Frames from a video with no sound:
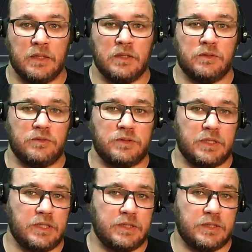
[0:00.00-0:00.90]
Thus,
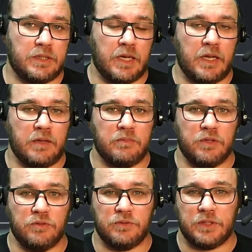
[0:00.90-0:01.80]
each time the
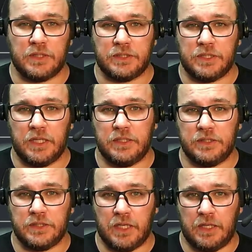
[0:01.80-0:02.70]
user
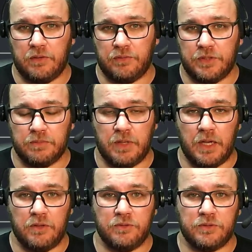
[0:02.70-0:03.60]
changes any of these
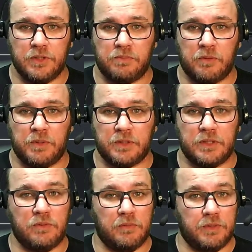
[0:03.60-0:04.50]
values, the property
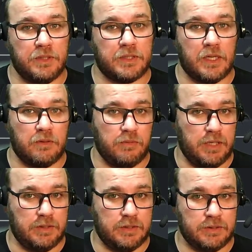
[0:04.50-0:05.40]
will be
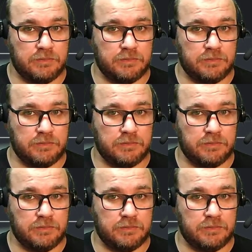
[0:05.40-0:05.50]
recalculated.